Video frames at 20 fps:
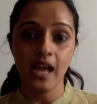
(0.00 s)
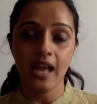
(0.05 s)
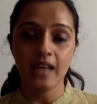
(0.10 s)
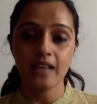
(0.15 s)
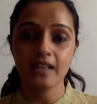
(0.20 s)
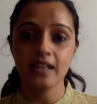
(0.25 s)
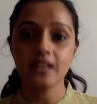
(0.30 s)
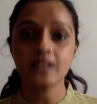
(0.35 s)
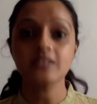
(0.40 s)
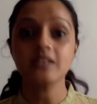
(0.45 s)

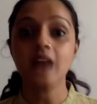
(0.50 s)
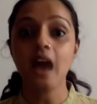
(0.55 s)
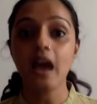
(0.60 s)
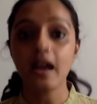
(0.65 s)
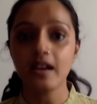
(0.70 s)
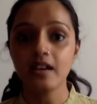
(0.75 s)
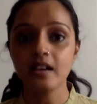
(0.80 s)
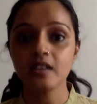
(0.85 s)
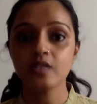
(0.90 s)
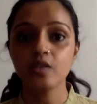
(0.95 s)
And they are
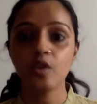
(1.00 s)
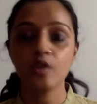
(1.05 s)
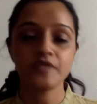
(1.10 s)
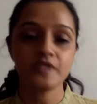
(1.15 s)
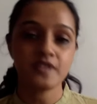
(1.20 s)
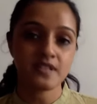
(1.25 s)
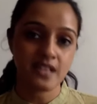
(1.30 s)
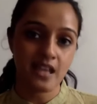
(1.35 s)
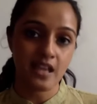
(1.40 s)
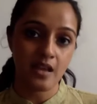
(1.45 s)
tired of
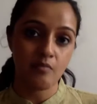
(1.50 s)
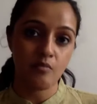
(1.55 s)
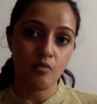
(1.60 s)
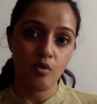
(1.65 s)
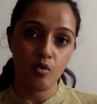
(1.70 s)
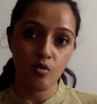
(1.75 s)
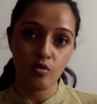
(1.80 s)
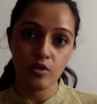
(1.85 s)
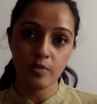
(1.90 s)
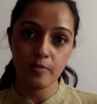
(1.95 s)
the same
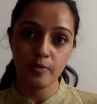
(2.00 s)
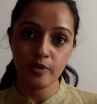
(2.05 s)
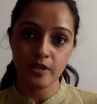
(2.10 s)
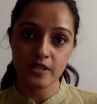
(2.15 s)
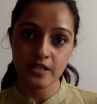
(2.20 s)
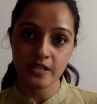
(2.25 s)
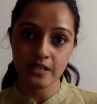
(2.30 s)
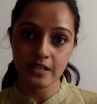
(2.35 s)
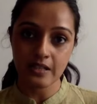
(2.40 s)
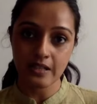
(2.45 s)
old
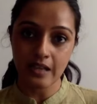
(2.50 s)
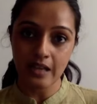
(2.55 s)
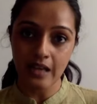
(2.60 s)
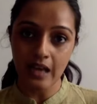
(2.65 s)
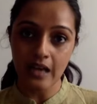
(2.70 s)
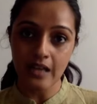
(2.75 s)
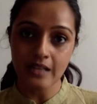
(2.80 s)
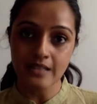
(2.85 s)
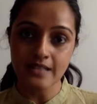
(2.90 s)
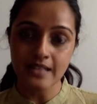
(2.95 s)
political
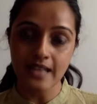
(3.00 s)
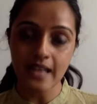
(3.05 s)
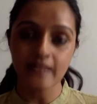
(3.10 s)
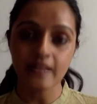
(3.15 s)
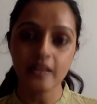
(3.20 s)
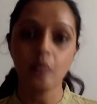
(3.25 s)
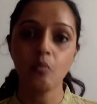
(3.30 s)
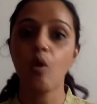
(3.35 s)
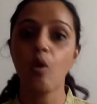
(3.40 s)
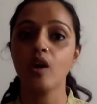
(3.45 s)
class,
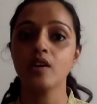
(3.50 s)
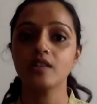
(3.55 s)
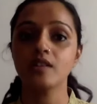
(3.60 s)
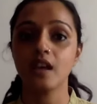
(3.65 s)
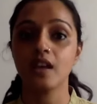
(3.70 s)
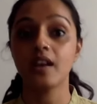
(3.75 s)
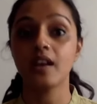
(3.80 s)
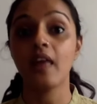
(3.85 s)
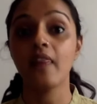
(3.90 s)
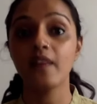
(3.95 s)
and they want
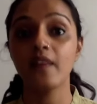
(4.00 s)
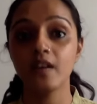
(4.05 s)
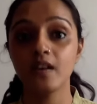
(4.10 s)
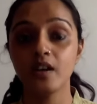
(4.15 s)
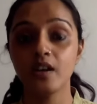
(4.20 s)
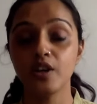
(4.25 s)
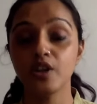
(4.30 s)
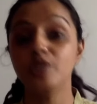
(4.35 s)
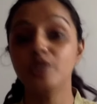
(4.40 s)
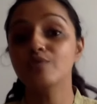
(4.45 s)

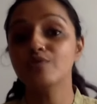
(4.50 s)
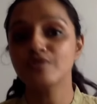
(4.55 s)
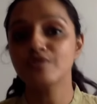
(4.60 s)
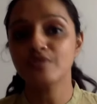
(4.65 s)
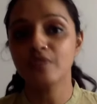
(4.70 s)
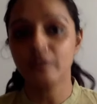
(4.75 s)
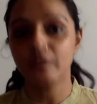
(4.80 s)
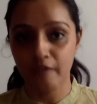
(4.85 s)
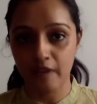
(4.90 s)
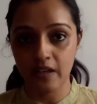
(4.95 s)
another
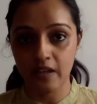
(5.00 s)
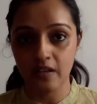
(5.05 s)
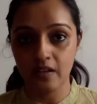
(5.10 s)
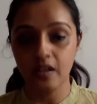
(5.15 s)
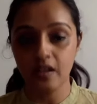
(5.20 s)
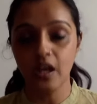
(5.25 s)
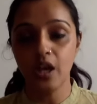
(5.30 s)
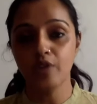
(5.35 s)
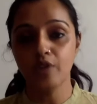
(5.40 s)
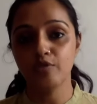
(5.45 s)
neutral
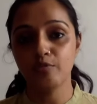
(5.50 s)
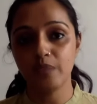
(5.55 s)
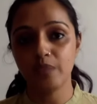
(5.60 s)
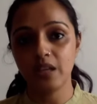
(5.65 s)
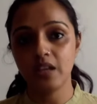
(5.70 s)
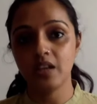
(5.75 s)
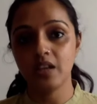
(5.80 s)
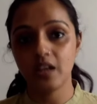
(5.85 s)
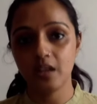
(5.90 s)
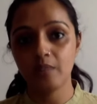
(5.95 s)
figure to
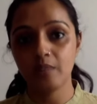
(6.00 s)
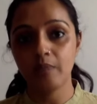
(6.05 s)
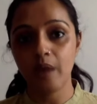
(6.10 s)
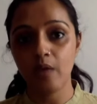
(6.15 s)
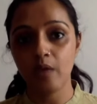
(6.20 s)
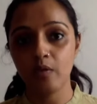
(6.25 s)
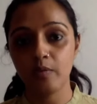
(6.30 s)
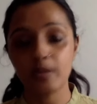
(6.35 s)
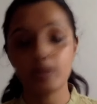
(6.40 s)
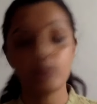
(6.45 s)
be in
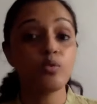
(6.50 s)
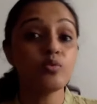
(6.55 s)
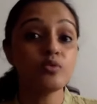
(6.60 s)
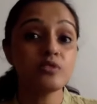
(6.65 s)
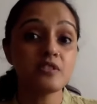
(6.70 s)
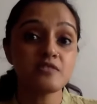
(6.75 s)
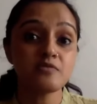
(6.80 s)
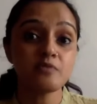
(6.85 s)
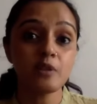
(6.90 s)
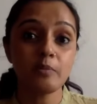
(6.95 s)
power. But
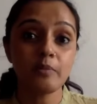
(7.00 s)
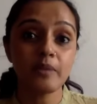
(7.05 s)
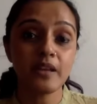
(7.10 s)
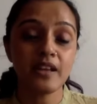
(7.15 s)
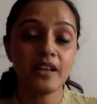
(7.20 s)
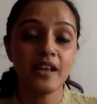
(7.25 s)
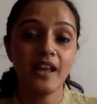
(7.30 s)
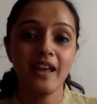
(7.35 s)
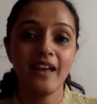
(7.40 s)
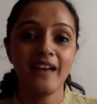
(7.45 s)
who this will
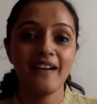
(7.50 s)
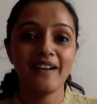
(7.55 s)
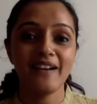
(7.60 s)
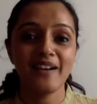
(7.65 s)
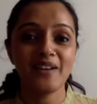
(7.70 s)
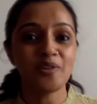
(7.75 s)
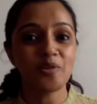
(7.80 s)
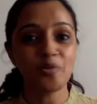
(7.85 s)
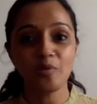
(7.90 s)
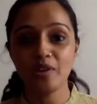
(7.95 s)
be,
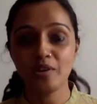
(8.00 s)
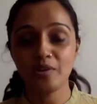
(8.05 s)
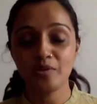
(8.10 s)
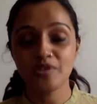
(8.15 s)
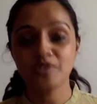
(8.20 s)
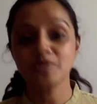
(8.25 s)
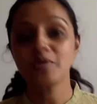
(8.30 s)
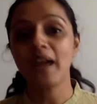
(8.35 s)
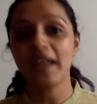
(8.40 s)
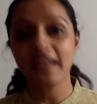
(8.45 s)
no one
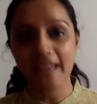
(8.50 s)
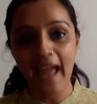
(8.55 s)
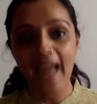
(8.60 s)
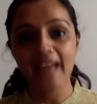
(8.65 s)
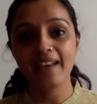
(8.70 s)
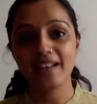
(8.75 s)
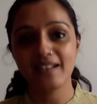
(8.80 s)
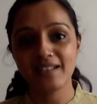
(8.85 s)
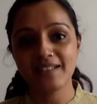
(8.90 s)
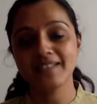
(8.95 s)
knows. So I
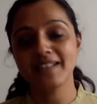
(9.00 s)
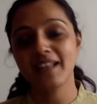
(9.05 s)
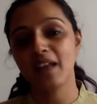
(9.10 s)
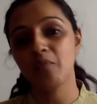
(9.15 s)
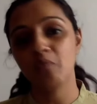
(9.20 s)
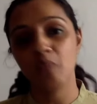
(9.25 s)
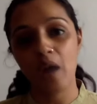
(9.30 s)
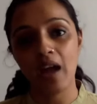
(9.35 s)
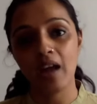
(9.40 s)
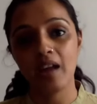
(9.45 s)
can
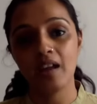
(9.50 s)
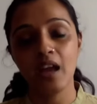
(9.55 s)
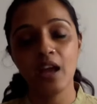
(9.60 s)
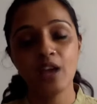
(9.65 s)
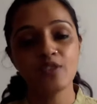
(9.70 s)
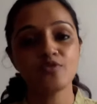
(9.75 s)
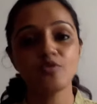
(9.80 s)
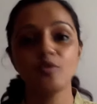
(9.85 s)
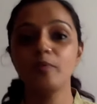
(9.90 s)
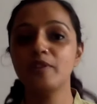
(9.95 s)
understand why
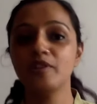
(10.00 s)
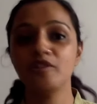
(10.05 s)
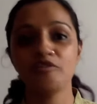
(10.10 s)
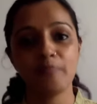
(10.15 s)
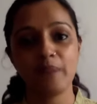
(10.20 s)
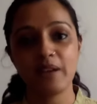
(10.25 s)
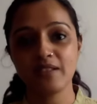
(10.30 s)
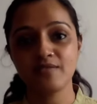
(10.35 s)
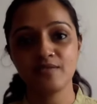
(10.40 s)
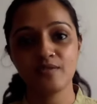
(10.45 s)
so many
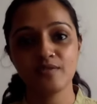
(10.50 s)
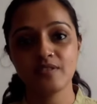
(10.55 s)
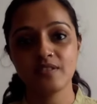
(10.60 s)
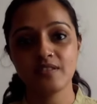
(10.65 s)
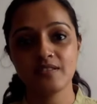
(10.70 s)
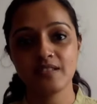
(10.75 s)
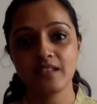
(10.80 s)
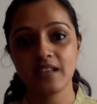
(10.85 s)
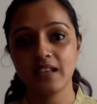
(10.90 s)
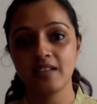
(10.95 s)
of my
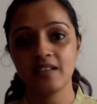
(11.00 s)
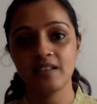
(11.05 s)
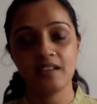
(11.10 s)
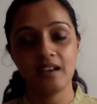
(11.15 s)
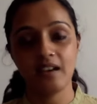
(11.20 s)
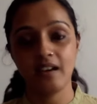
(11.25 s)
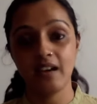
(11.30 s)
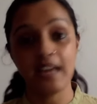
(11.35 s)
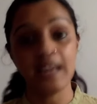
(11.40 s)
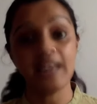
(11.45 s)
sources said
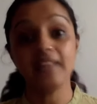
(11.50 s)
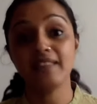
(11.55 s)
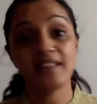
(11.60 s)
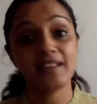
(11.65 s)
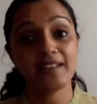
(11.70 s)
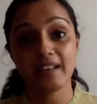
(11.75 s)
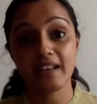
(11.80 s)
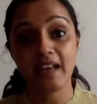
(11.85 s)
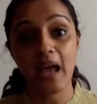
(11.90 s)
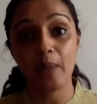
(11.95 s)

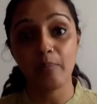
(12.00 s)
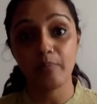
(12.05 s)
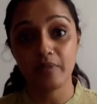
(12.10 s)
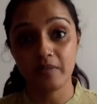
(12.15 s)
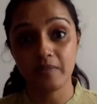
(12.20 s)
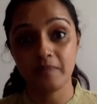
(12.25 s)
anything can happen.